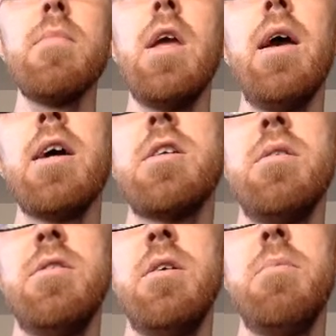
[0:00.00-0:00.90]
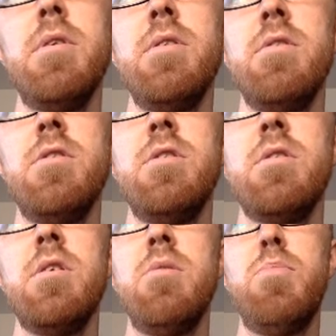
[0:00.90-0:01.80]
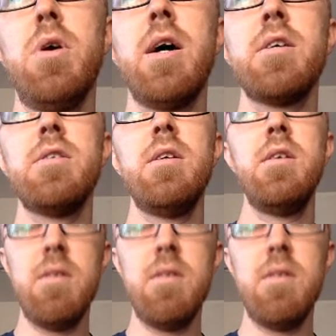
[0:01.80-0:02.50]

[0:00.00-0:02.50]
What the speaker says: Actually, some of these are just going to proxy